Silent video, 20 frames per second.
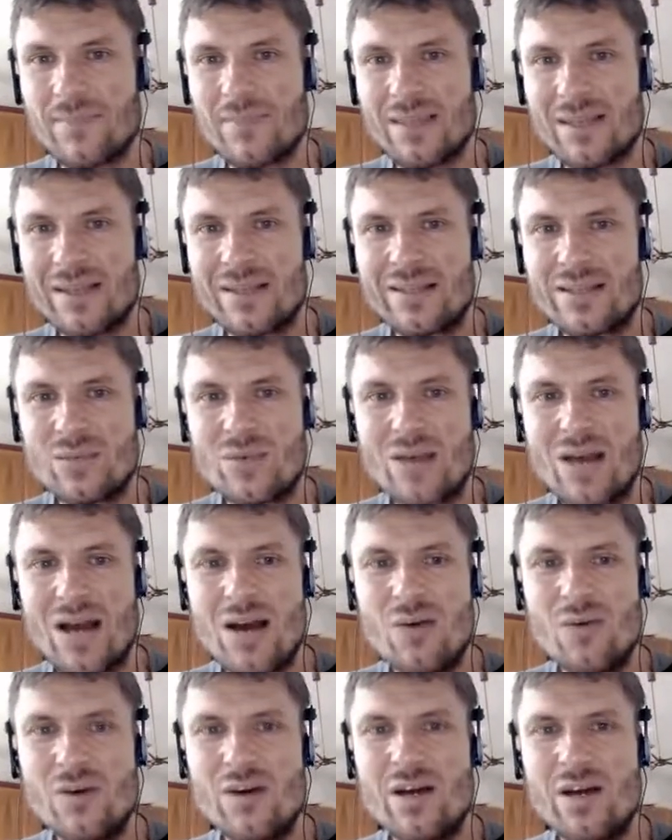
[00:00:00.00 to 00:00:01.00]
And so
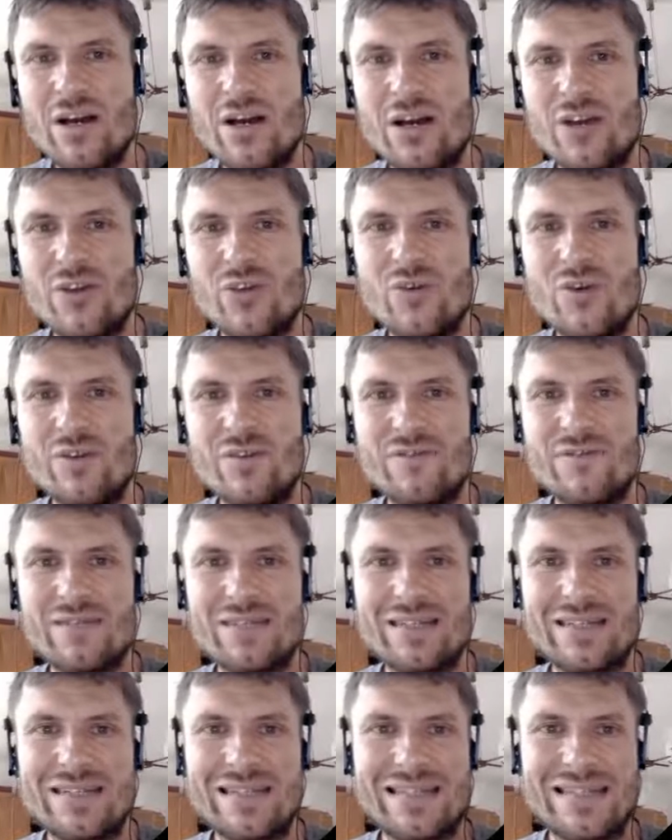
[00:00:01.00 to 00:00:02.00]
now you have
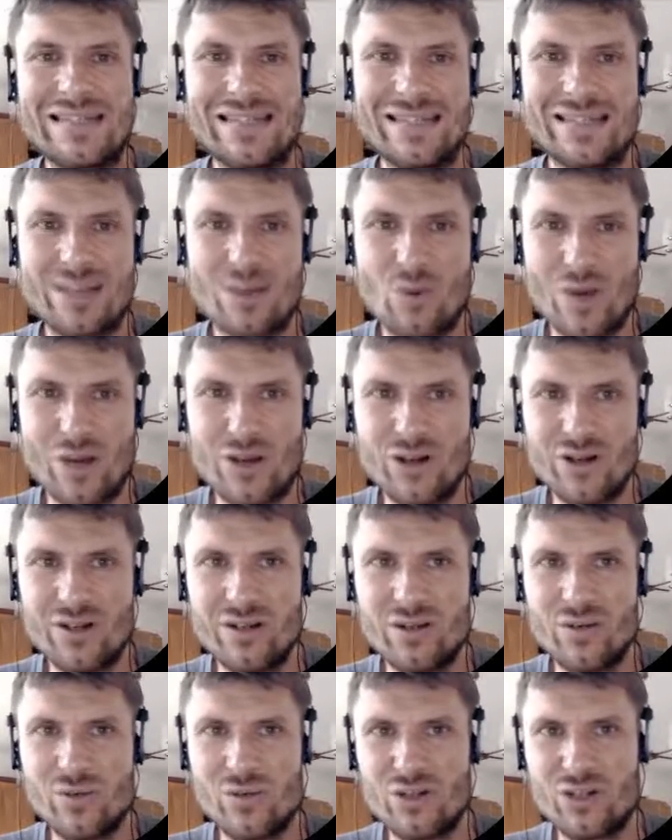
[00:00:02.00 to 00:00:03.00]
this
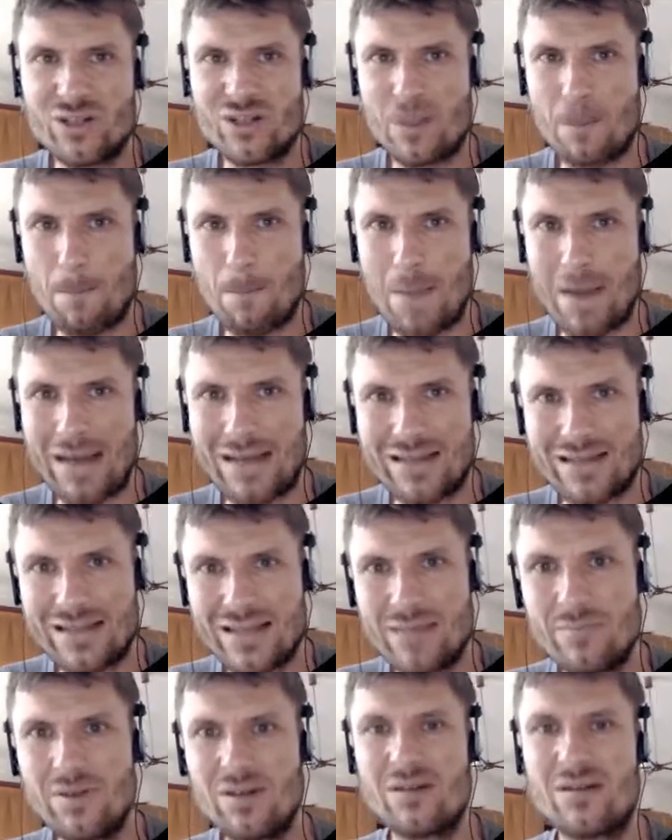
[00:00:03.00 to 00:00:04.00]
equation, which is a
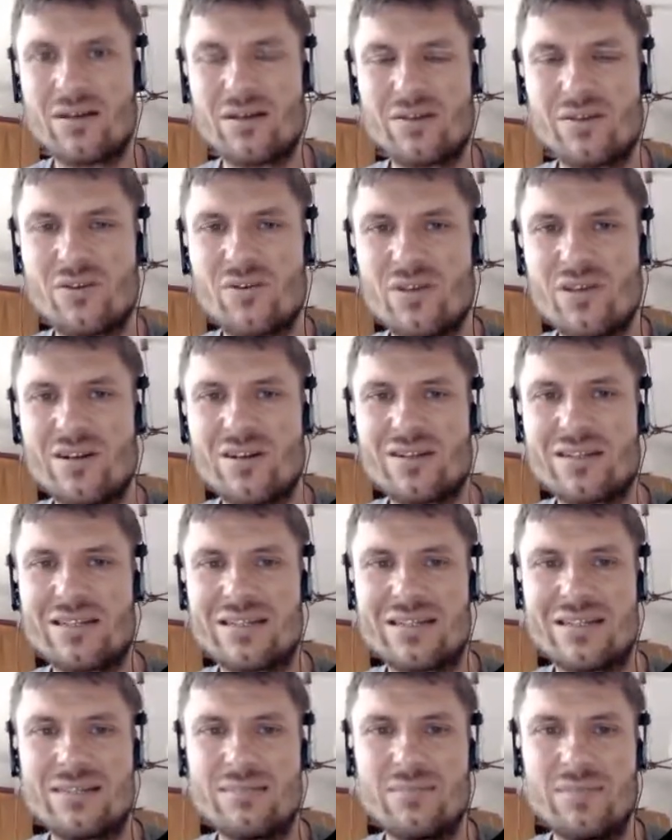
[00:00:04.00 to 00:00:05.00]
bistable nonlinear
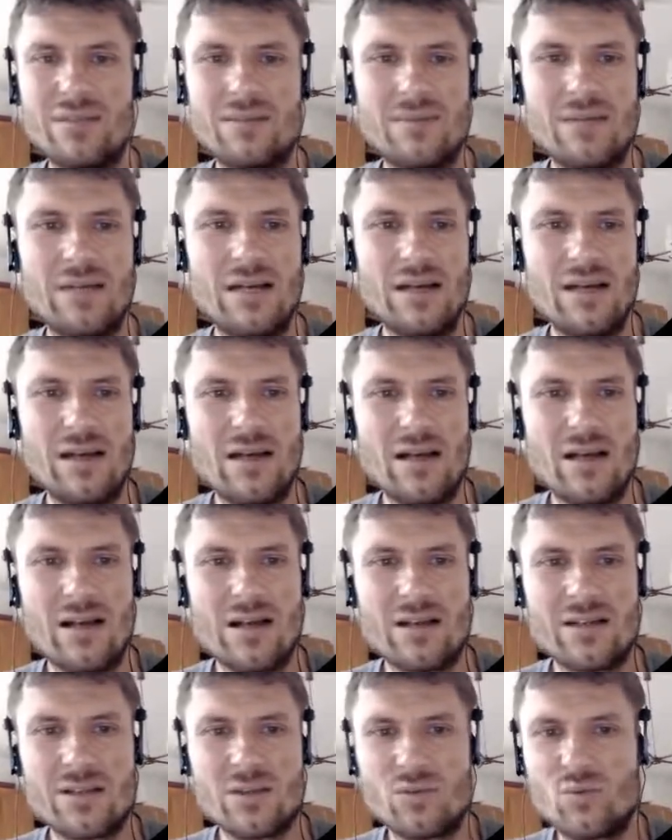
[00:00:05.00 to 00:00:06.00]
system.
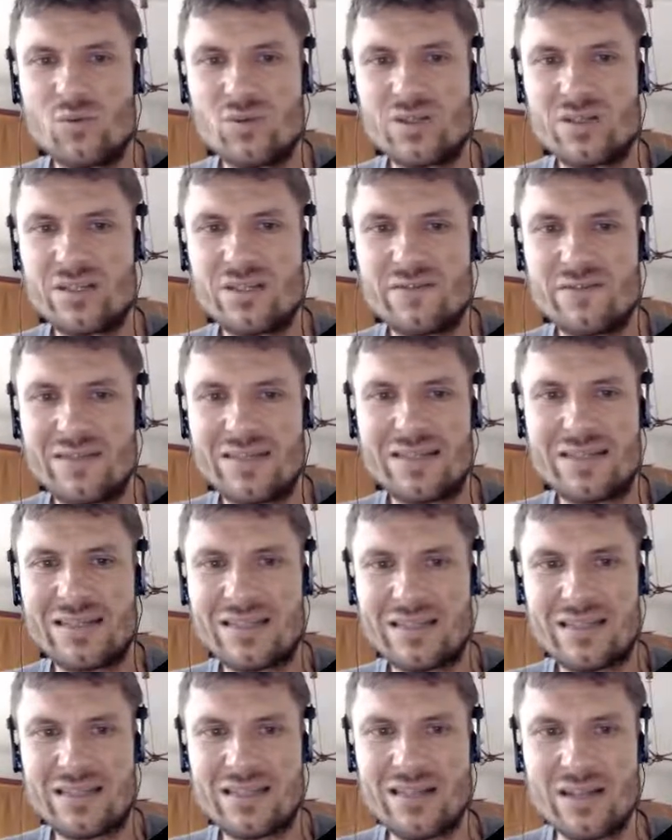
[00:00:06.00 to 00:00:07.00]
So the stiffness is
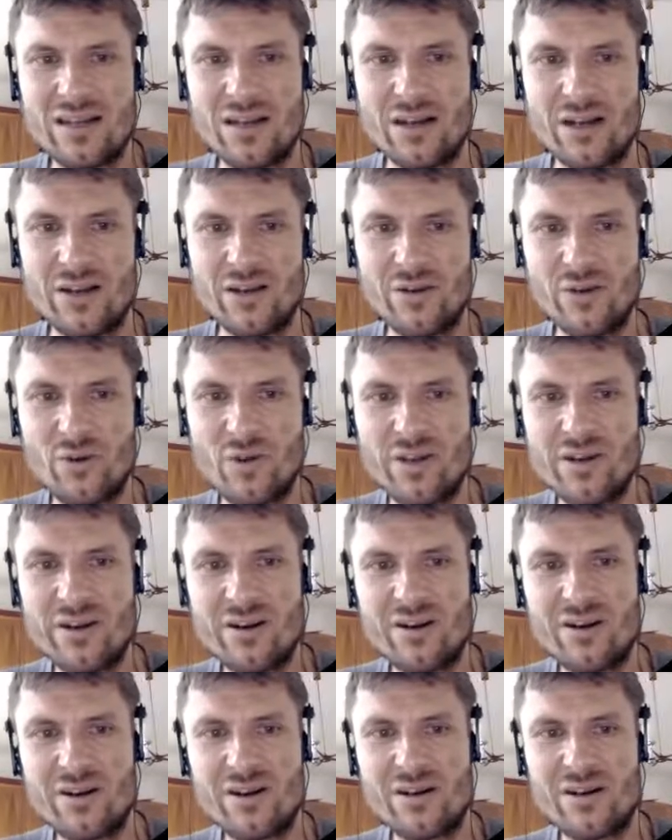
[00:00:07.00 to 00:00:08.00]
still
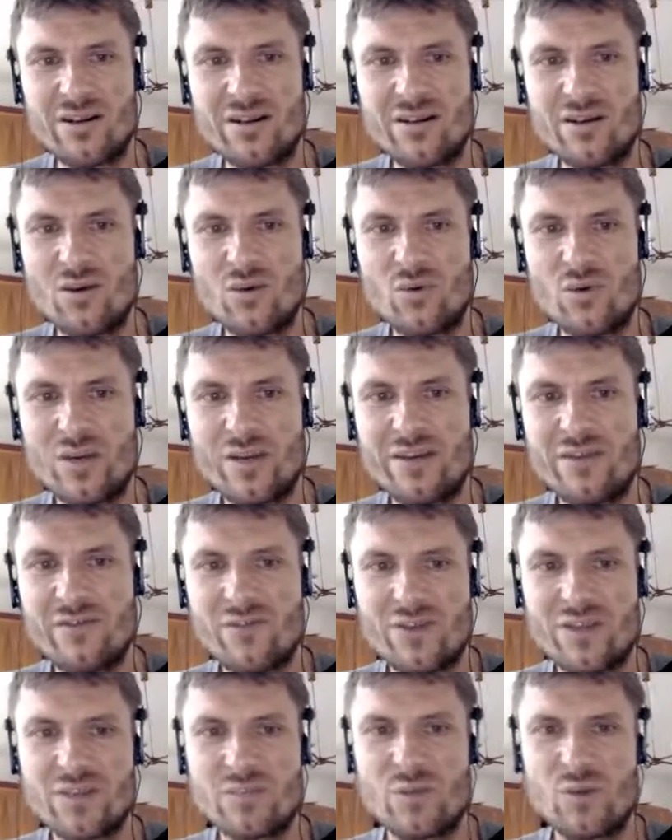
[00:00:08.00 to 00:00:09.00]
nonlinear. The only
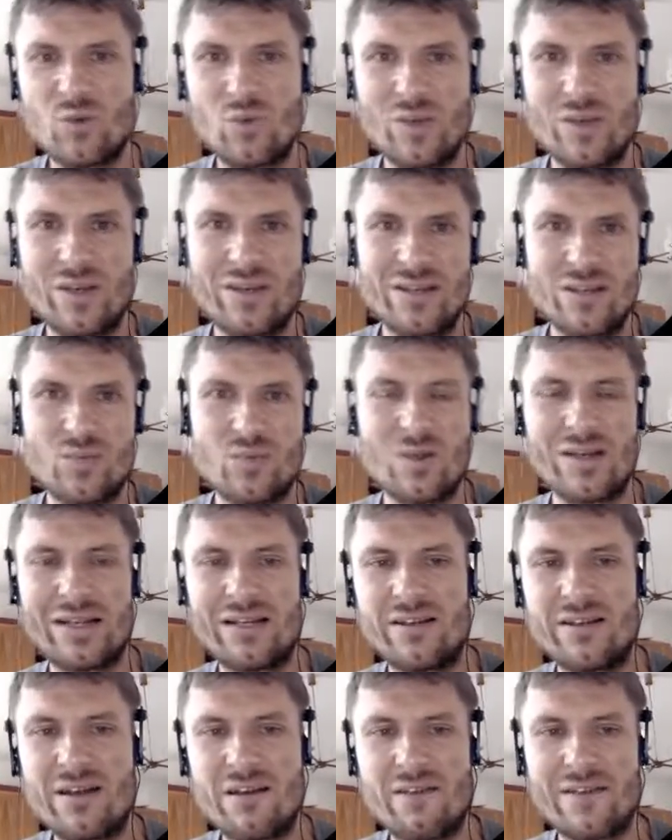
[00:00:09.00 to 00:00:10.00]
difference between this one
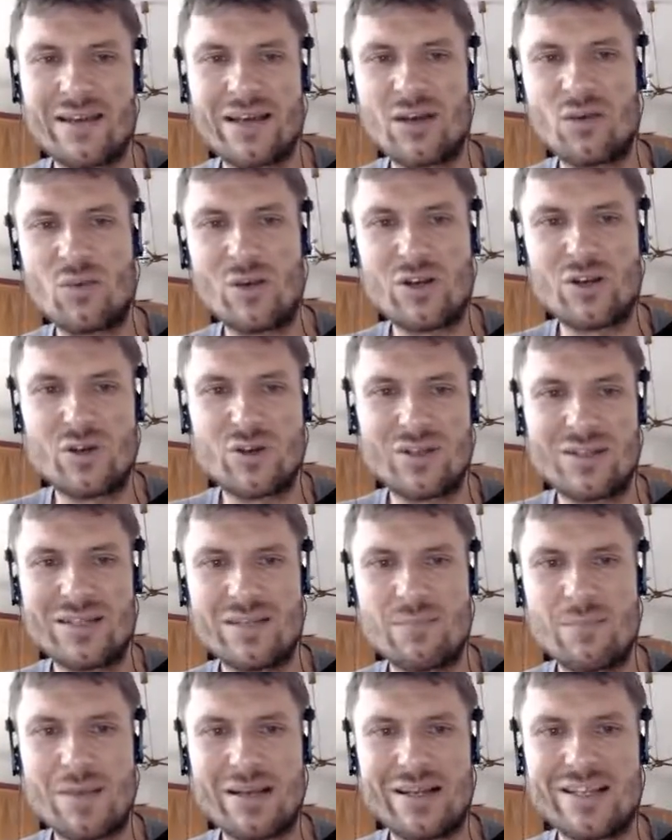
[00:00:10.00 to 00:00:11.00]
and the DAFX equation is
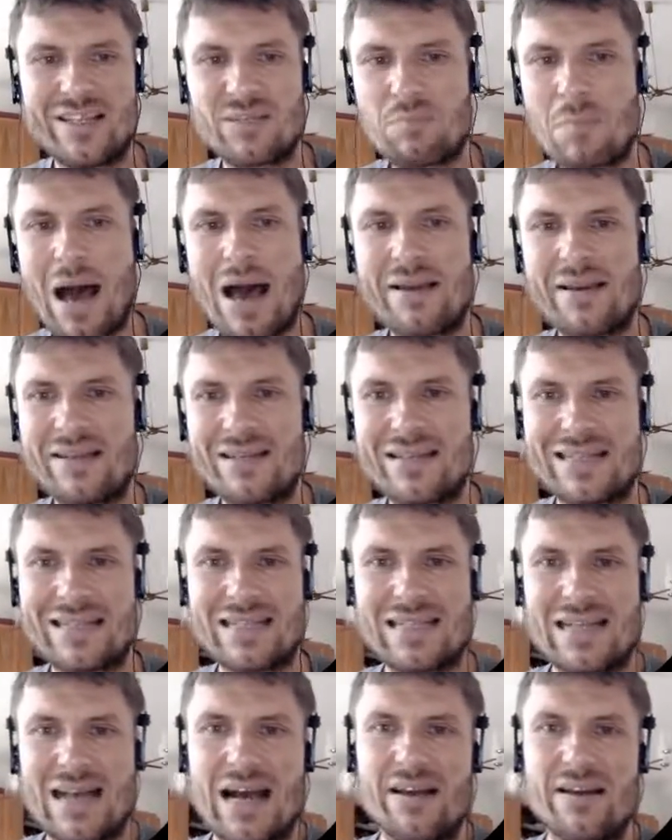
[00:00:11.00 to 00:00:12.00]
this minus
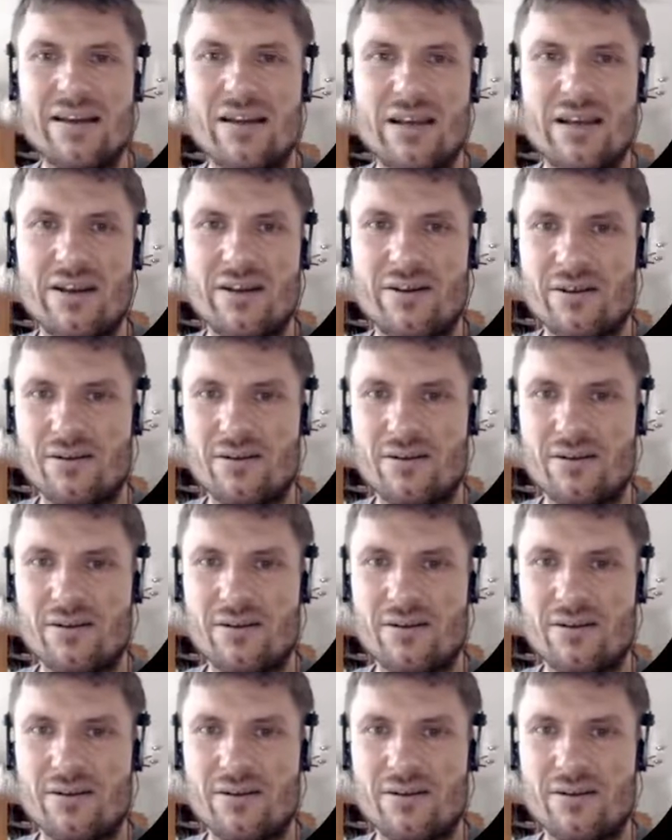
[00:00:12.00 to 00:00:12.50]
sign here.